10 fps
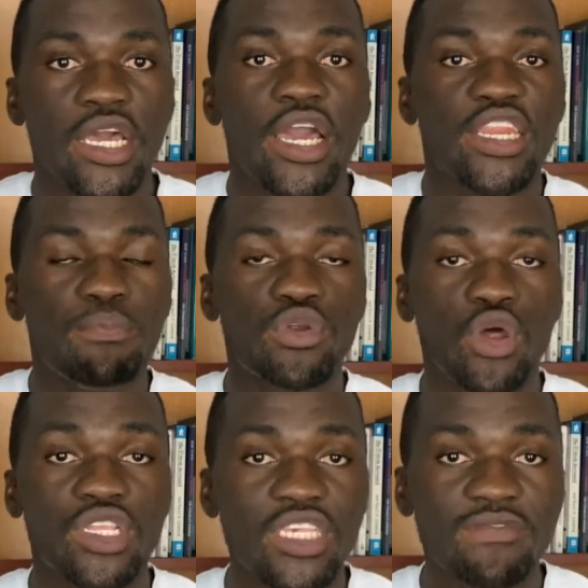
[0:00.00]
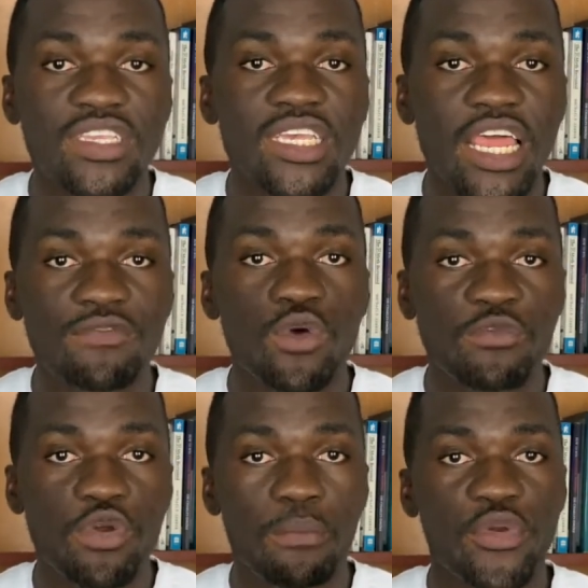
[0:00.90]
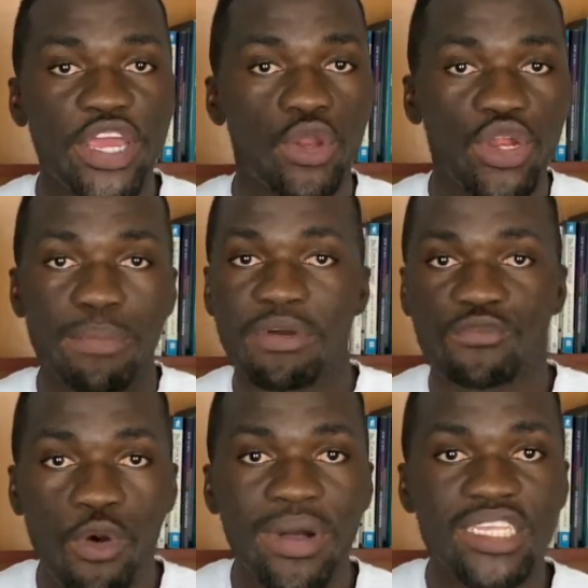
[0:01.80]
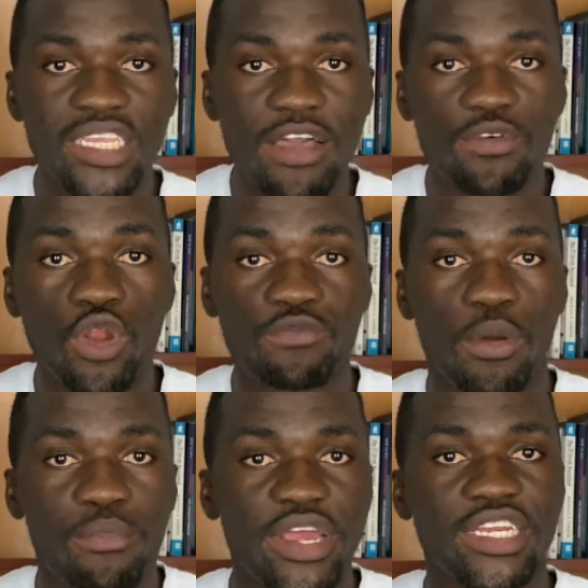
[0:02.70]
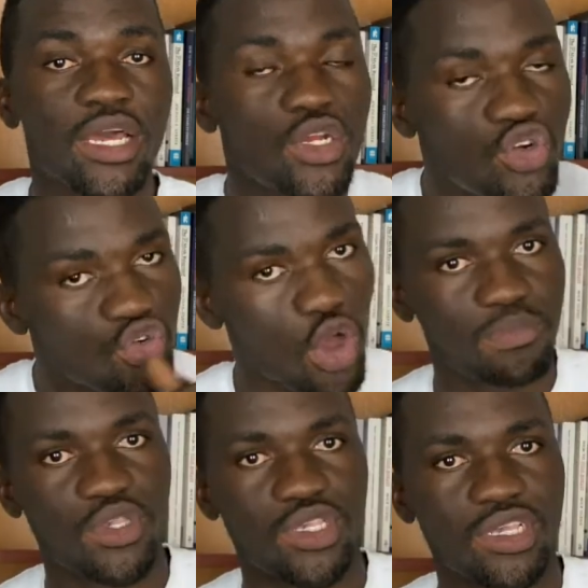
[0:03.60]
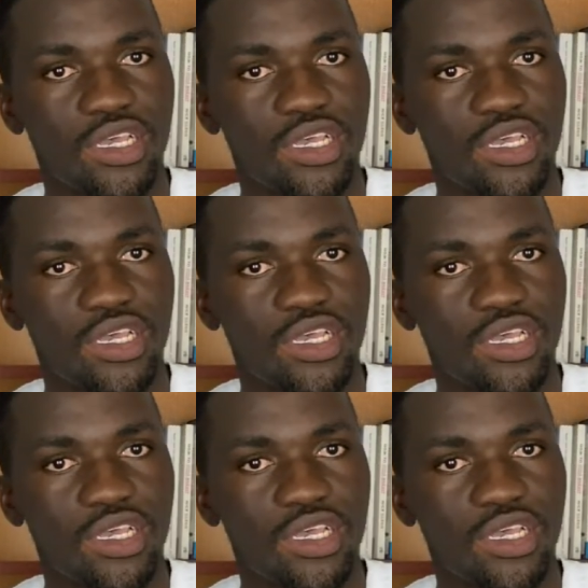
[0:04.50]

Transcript: The productivity level of your brain or the performance level of your brain drops.